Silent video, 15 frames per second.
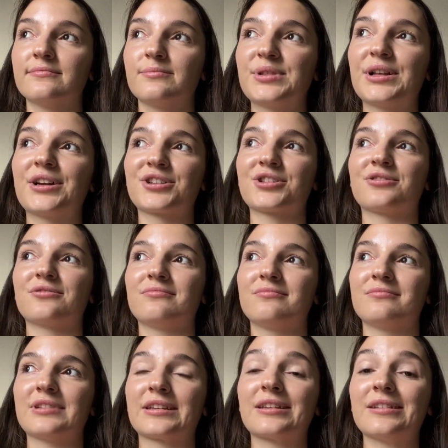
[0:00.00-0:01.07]
pleasure
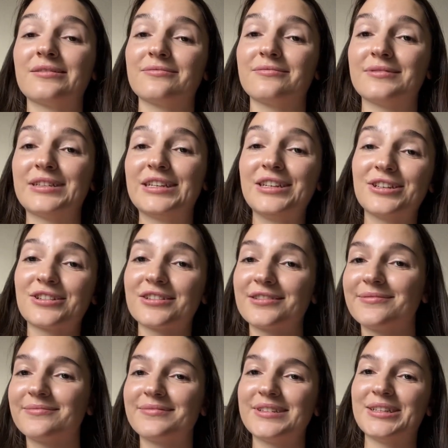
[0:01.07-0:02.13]
like
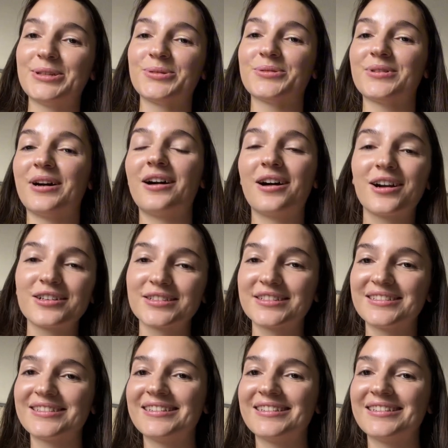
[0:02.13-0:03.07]
here in your heart,